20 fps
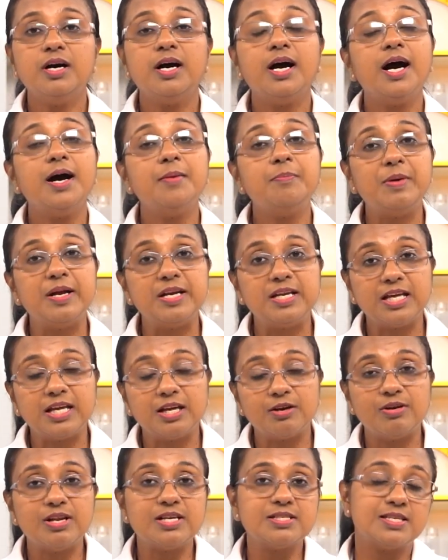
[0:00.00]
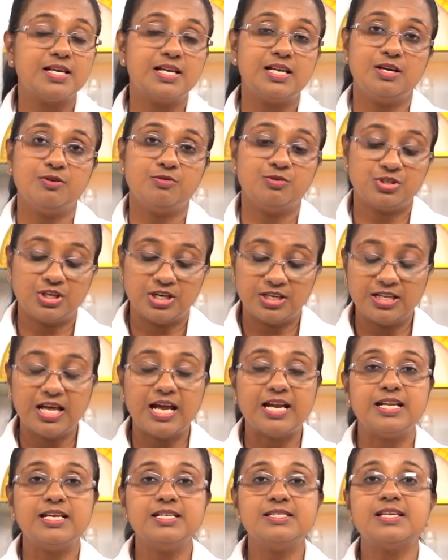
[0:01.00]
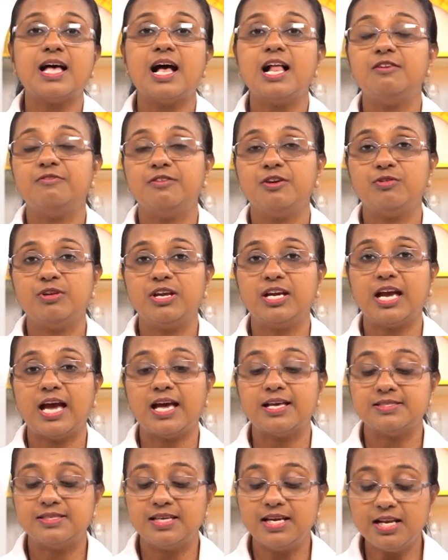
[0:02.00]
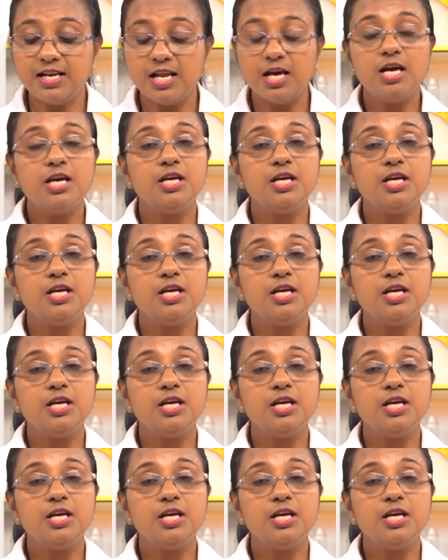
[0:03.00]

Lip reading: a particular solution, that is sulfuric acid,